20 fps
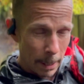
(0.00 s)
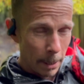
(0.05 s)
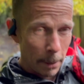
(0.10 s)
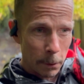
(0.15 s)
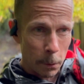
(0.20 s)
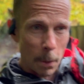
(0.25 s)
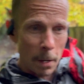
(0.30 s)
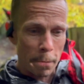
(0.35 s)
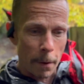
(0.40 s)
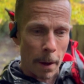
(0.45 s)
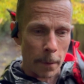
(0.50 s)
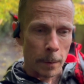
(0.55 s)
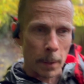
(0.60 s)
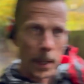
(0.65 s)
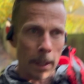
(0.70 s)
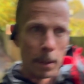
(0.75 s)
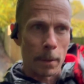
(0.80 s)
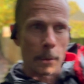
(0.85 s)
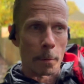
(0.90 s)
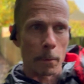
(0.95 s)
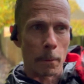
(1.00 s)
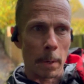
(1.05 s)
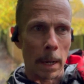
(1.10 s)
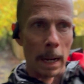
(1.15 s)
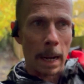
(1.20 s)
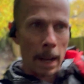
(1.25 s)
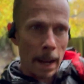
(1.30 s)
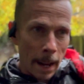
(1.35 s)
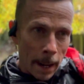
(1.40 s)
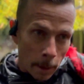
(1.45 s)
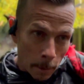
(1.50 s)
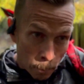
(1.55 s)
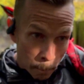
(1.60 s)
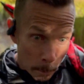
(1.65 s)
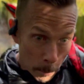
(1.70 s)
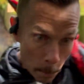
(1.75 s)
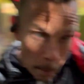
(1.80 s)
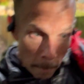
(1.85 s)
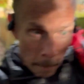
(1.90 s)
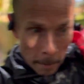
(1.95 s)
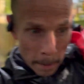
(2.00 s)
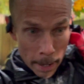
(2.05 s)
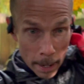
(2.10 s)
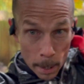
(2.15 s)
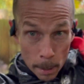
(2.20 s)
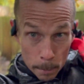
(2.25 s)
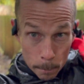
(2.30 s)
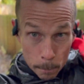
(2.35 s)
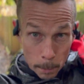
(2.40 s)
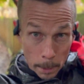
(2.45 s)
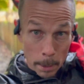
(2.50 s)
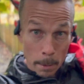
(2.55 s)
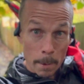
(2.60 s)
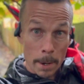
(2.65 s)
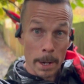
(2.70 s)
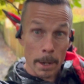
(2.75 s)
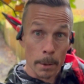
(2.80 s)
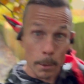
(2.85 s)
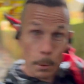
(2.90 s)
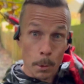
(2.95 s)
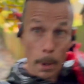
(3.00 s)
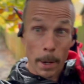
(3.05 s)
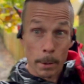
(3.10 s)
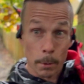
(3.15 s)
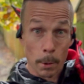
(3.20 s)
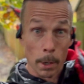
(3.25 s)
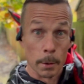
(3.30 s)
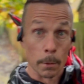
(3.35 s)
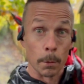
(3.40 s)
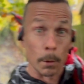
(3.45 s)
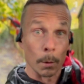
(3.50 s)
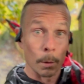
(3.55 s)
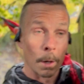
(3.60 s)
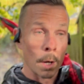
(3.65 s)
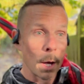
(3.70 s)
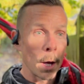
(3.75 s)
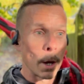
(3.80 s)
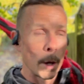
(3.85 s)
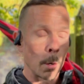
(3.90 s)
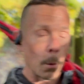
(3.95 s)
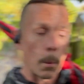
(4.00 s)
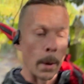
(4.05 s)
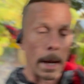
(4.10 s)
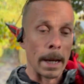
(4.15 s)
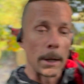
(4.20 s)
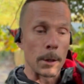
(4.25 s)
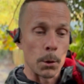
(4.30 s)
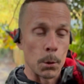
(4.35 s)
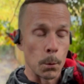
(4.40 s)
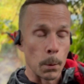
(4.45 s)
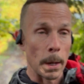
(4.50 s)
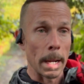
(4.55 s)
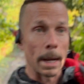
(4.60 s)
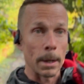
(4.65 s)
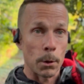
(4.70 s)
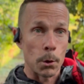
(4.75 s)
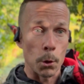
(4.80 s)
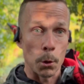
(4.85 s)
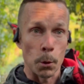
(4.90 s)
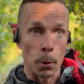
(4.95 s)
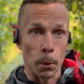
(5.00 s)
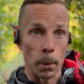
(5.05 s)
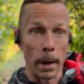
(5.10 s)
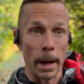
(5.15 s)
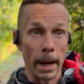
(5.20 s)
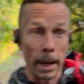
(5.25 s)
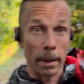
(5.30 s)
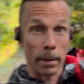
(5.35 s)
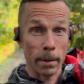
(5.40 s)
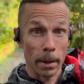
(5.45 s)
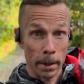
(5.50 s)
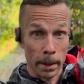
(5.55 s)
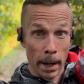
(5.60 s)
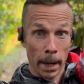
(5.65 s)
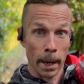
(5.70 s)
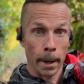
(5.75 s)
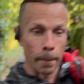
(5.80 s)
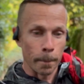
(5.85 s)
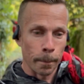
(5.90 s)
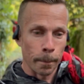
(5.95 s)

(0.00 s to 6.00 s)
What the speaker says: 25 kids in and out, moving around, running around, quite stressful way to do a Sunday.